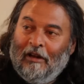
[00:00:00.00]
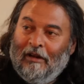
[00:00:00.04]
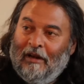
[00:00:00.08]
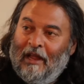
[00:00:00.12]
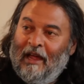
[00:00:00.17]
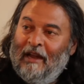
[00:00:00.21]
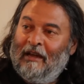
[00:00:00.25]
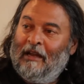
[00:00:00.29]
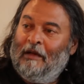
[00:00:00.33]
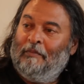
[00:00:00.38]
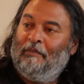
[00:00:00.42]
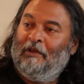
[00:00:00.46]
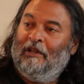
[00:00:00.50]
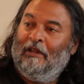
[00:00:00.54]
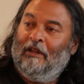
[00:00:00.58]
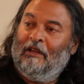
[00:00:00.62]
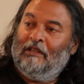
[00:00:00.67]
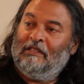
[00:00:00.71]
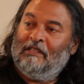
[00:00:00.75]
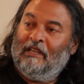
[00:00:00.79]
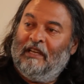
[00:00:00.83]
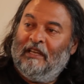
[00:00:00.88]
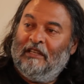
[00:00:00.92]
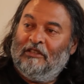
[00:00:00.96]
land up in
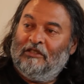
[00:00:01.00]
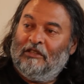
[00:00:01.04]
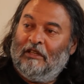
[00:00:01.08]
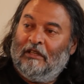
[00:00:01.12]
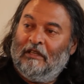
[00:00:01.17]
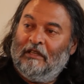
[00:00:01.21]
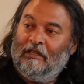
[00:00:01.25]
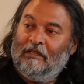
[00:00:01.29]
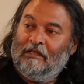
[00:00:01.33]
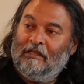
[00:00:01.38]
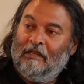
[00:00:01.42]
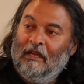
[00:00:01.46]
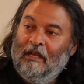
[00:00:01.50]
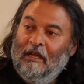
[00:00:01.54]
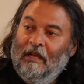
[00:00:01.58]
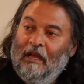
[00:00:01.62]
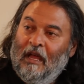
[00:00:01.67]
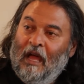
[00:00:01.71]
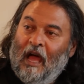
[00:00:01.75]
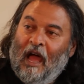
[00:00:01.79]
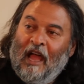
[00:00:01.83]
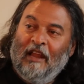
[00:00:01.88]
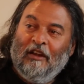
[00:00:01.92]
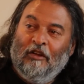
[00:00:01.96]
Los Angeles?
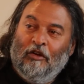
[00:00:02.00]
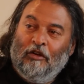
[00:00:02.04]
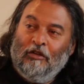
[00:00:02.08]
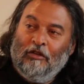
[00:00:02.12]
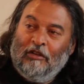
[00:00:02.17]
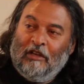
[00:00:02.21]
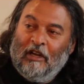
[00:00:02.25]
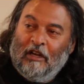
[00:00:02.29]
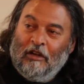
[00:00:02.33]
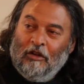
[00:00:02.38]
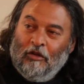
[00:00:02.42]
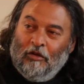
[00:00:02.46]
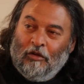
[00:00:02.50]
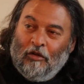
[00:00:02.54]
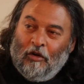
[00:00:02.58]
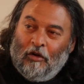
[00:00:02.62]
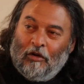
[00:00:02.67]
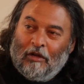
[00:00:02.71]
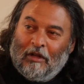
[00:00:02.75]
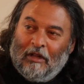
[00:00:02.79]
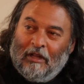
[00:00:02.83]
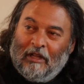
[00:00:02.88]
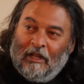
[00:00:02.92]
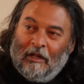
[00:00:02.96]
I know you did New
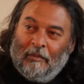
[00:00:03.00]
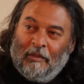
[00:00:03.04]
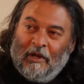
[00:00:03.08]
York a little